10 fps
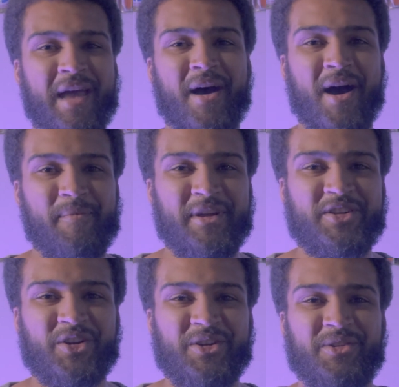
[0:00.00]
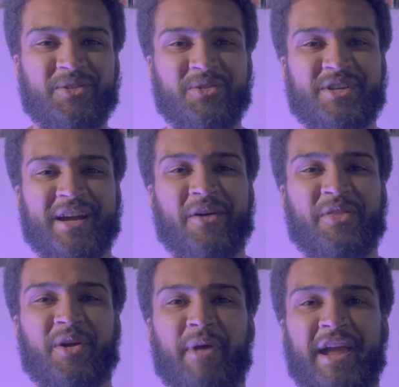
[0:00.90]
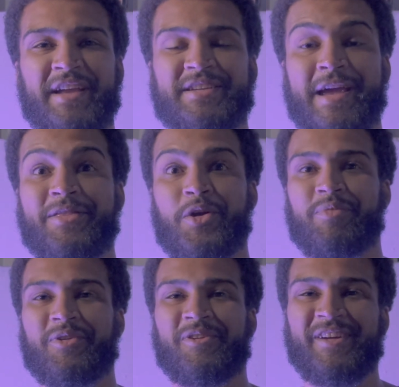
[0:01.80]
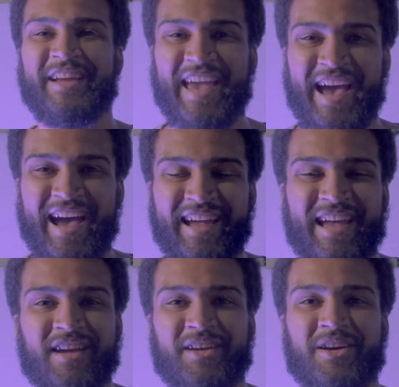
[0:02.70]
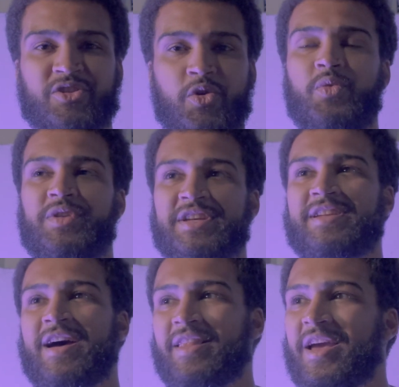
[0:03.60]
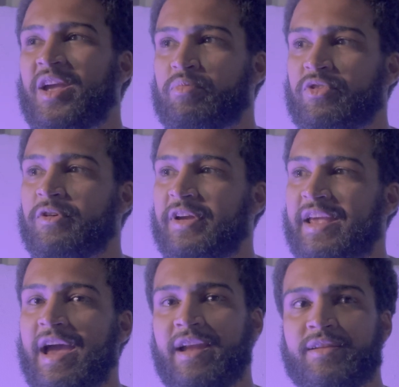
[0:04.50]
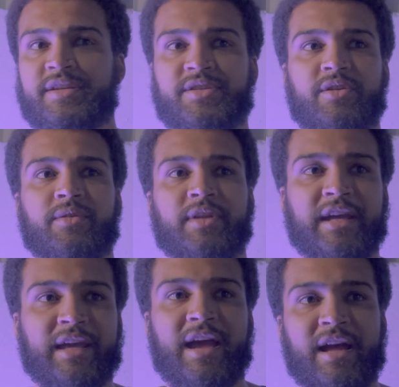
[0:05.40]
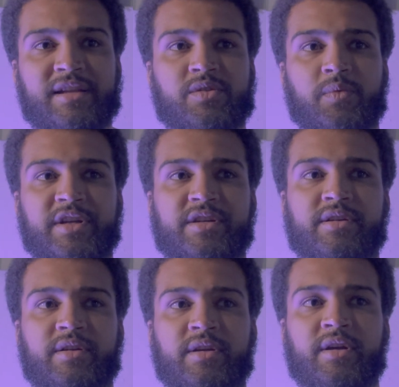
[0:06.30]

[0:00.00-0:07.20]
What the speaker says: Make sure you check out their page and their brewery cat, because who does not like a brewery cat unless you don't like cats, which,